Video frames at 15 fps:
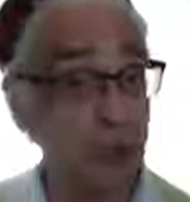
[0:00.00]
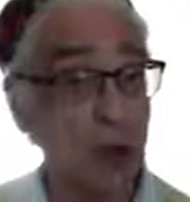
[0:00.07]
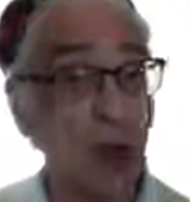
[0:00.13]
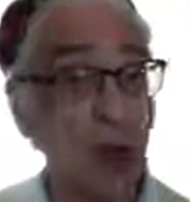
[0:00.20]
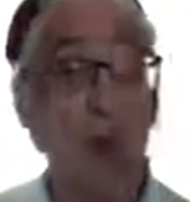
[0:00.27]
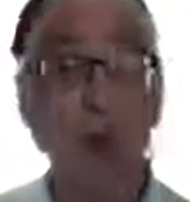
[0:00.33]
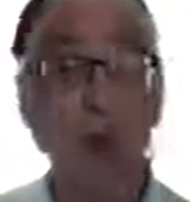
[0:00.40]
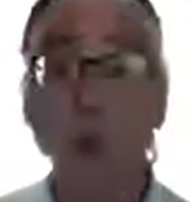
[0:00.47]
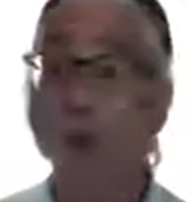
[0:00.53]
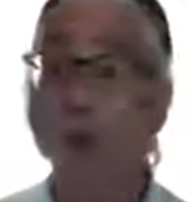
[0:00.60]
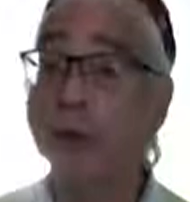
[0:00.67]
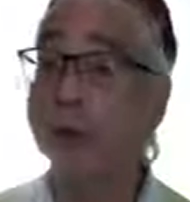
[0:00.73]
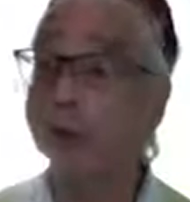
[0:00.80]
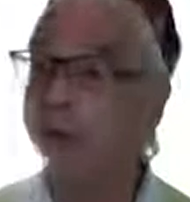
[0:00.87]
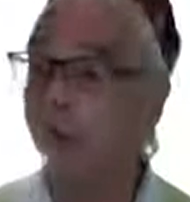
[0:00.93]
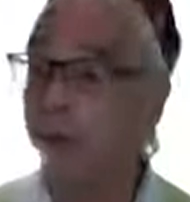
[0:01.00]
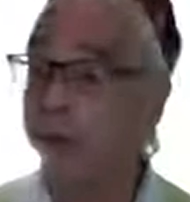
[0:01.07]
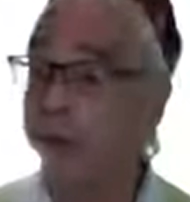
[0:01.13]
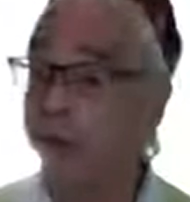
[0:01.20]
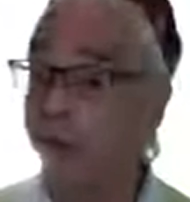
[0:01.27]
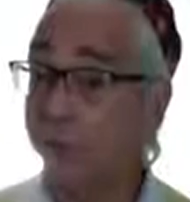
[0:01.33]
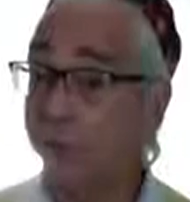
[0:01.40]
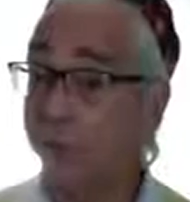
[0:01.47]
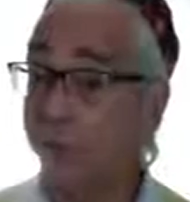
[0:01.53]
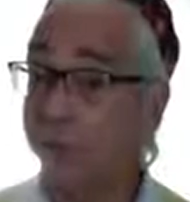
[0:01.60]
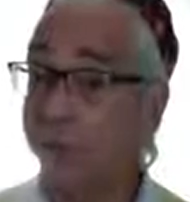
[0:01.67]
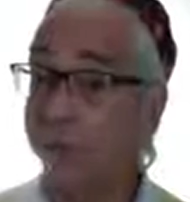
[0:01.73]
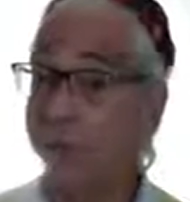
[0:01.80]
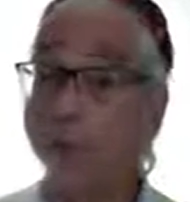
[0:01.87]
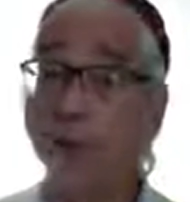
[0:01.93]
more than grains
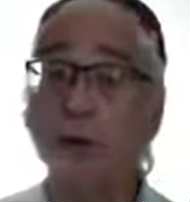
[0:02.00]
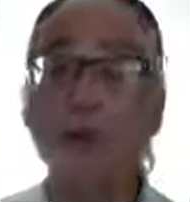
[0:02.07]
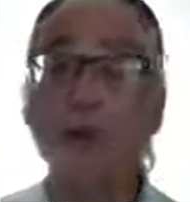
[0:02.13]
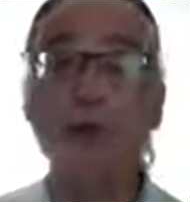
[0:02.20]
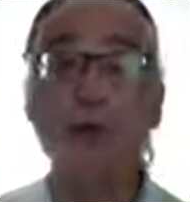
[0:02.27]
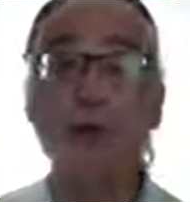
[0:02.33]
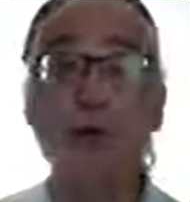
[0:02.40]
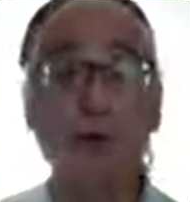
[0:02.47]
because they're easier